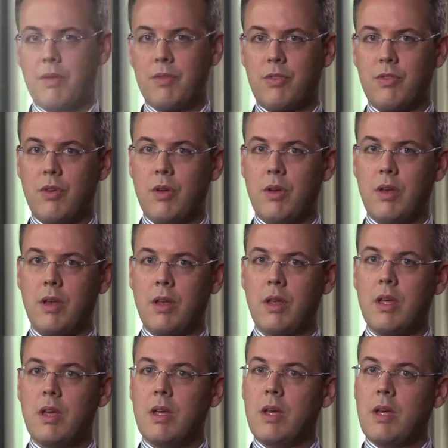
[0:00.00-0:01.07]
have a certain
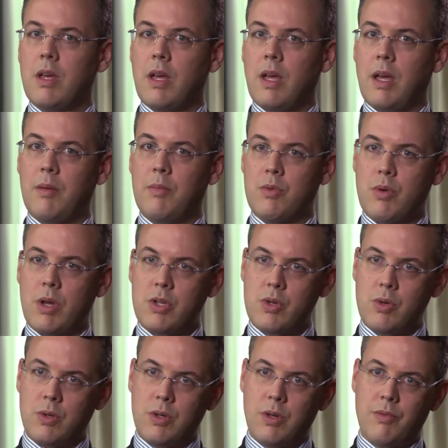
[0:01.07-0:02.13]

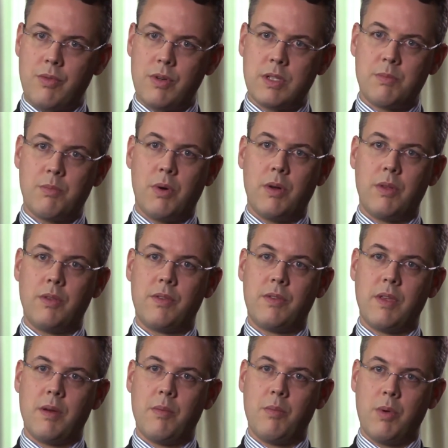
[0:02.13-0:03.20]
threshold of response,
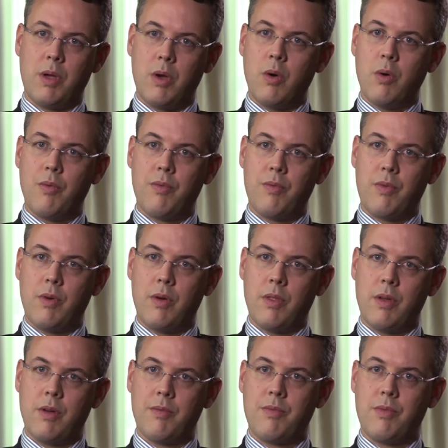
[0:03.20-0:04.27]
we go
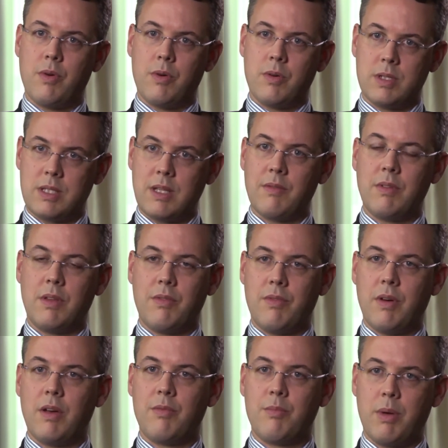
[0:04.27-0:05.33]
further for
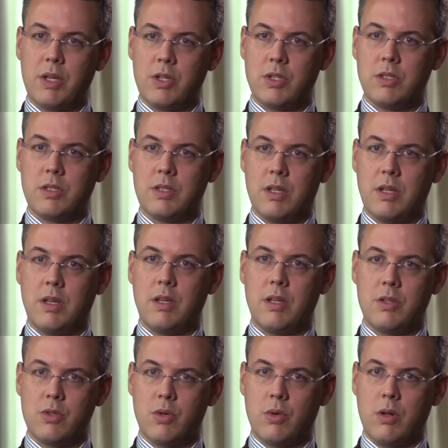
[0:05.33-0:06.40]
75 patients in
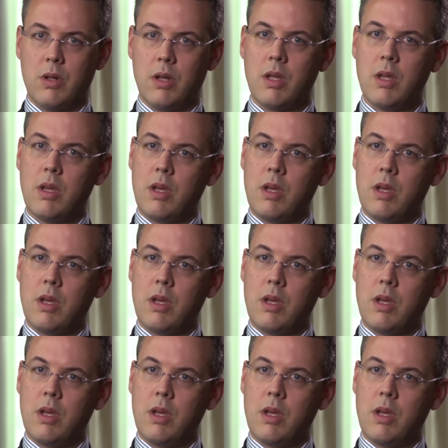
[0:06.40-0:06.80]
total.